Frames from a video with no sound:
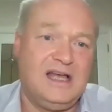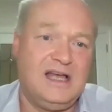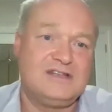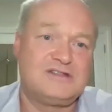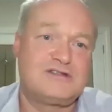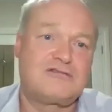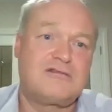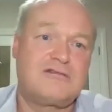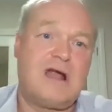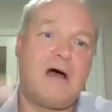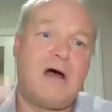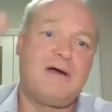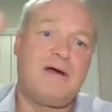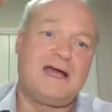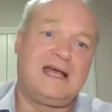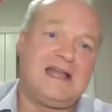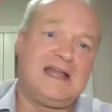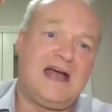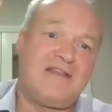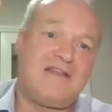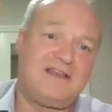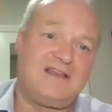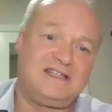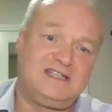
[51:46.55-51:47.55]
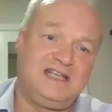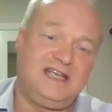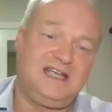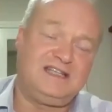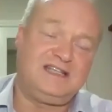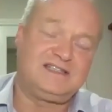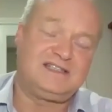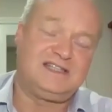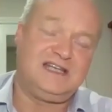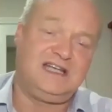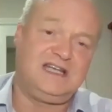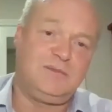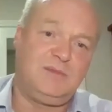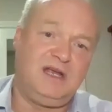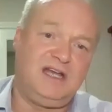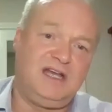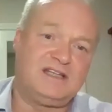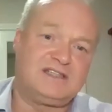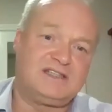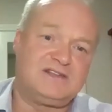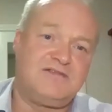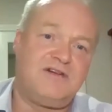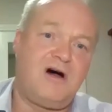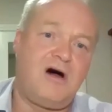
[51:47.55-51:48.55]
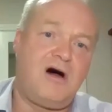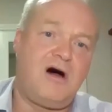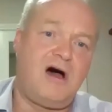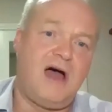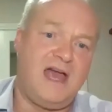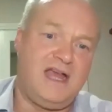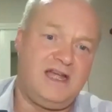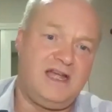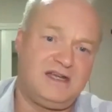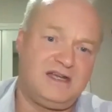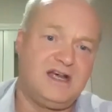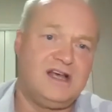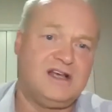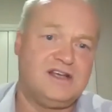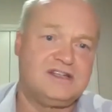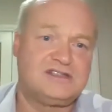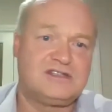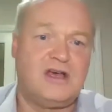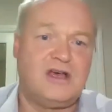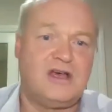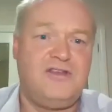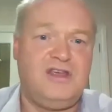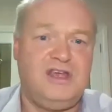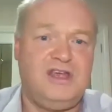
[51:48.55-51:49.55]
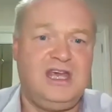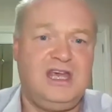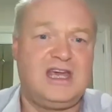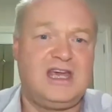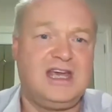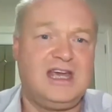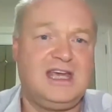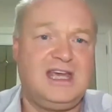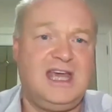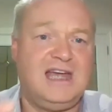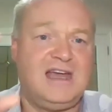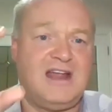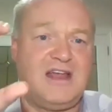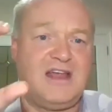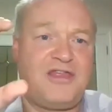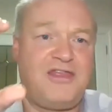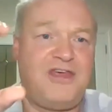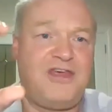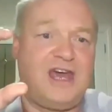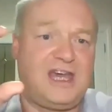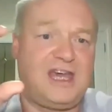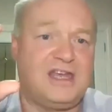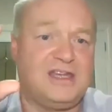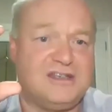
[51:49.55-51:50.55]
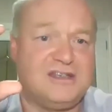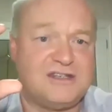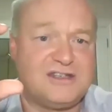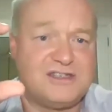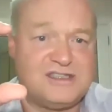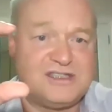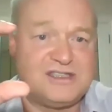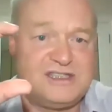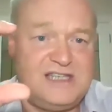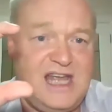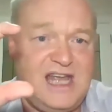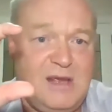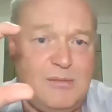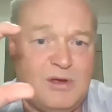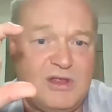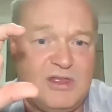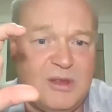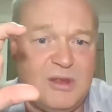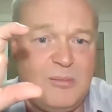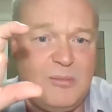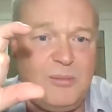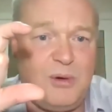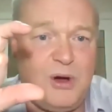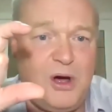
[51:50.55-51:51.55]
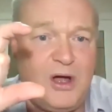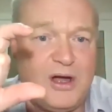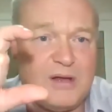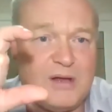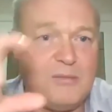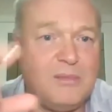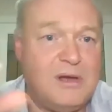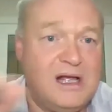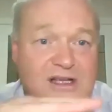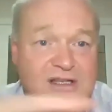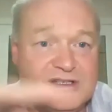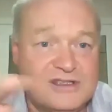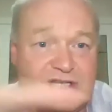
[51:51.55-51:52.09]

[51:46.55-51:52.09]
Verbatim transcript: is growing another 10 centimetres of height so that you can get a thickened stem at the bottom,